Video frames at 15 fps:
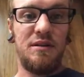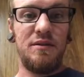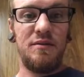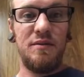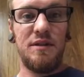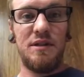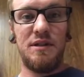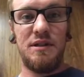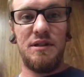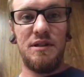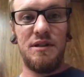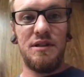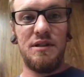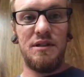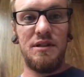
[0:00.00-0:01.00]
which
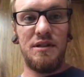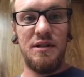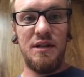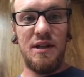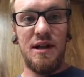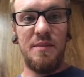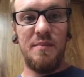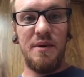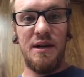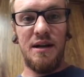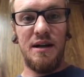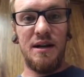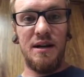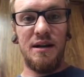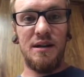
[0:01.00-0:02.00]
isn't that
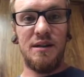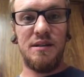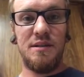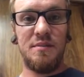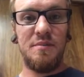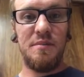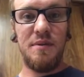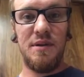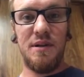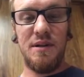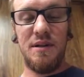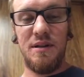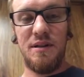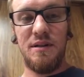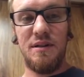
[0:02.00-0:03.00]
bad, I guess, but
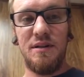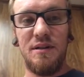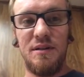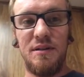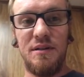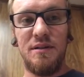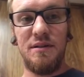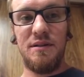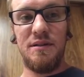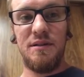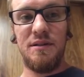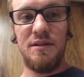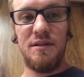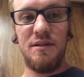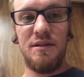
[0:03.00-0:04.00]

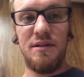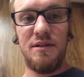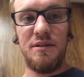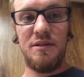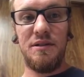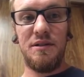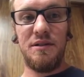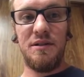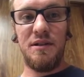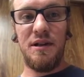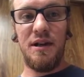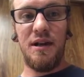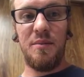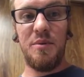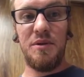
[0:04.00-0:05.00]
still shouldn't
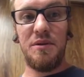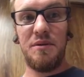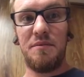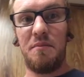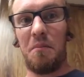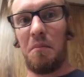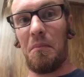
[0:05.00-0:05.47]
happen.